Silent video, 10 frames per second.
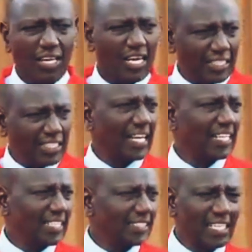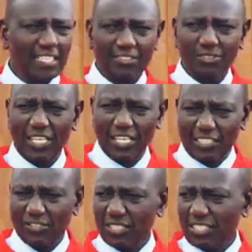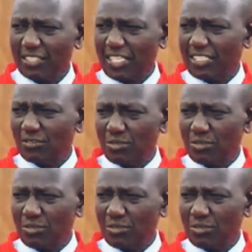I did undertake to the country that